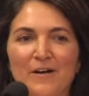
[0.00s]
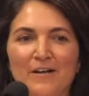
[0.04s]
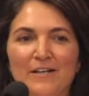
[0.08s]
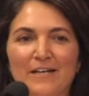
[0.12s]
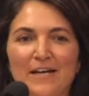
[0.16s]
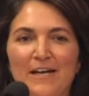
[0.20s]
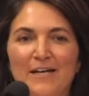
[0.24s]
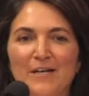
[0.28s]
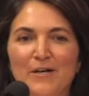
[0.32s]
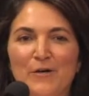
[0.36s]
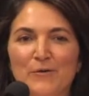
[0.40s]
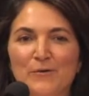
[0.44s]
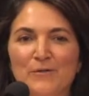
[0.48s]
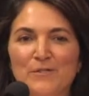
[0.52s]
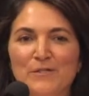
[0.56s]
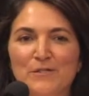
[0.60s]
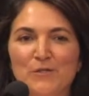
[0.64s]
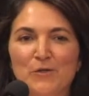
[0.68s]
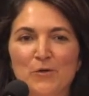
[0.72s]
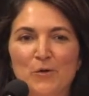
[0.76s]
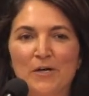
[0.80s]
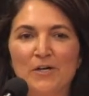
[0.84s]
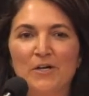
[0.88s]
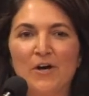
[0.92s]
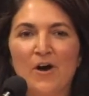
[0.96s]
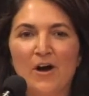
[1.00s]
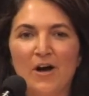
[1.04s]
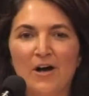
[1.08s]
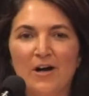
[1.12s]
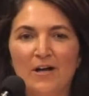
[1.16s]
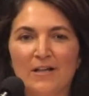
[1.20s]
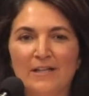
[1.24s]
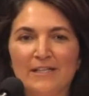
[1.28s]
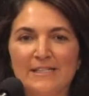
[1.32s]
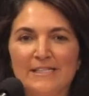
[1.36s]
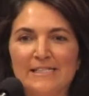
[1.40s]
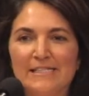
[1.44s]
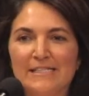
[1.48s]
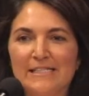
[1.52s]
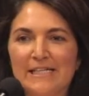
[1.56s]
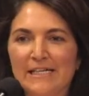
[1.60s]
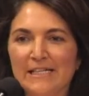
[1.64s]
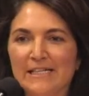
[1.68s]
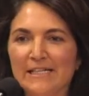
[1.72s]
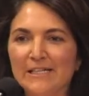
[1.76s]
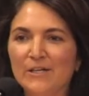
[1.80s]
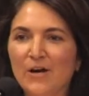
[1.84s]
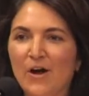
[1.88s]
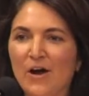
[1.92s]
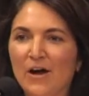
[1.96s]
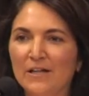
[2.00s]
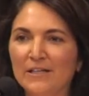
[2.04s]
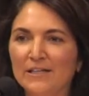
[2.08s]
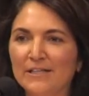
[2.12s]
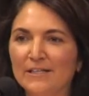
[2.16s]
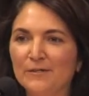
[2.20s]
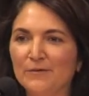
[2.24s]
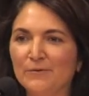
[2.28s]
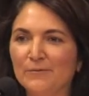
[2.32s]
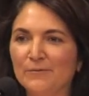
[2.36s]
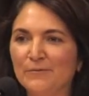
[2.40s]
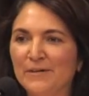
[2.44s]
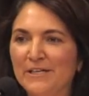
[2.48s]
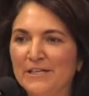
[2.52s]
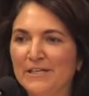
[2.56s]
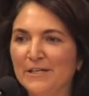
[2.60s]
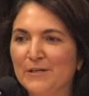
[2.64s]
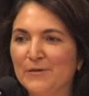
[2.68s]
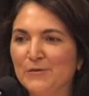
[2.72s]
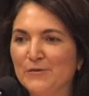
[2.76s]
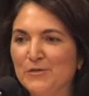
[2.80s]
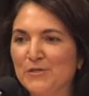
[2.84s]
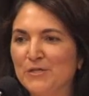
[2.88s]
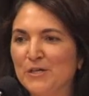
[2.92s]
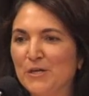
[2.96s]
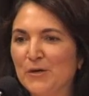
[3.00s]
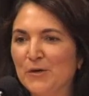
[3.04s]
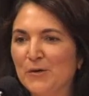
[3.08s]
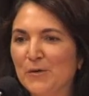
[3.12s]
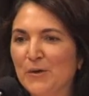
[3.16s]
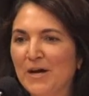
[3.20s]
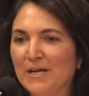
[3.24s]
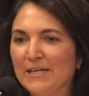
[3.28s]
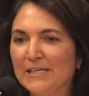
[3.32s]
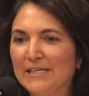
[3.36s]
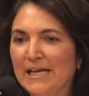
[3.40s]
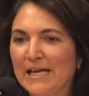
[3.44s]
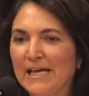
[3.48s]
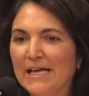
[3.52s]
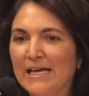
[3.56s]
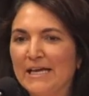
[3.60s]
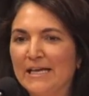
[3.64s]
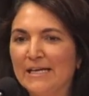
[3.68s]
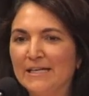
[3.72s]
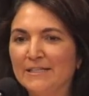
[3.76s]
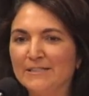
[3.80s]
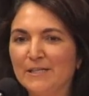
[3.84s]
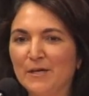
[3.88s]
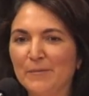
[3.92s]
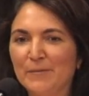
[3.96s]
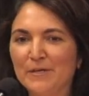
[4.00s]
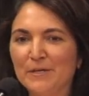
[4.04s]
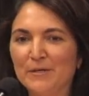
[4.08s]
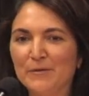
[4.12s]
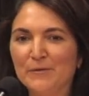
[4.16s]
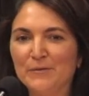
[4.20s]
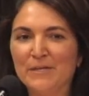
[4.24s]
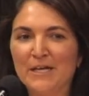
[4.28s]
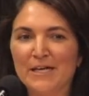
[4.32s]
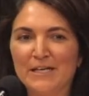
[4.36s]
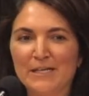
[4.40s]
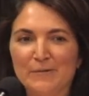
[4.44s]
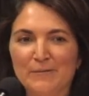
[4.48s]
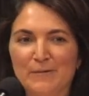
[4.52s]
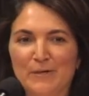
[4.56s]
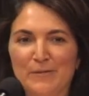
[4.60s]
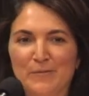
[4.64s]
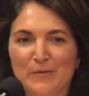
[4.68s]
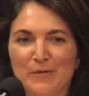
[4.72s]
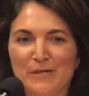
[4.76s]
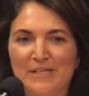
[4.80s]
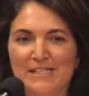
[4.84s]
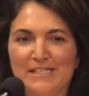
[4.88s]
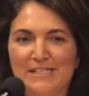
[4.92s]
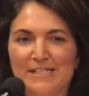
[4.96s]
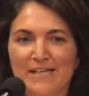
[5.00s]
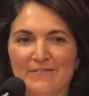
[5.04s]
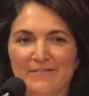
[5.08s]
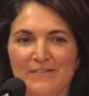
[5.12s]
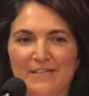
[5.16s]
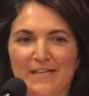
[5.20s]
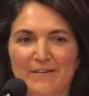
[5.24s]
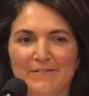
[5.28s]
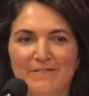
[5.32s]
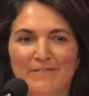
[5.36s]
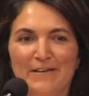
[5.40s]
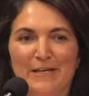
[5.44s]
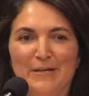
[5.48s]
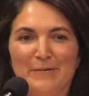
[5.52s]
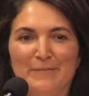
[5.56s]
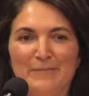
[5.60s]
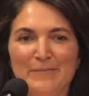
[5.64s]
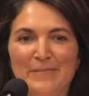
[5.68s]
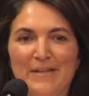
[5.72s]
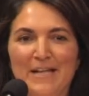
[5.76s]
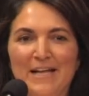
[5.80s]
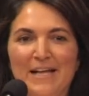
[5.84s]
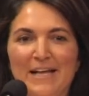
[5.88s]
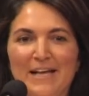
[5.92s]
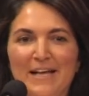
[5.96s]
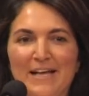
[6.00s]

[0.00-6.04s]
And I host Your Call. It's a daily call-in radio show on KALW 91.7 FM.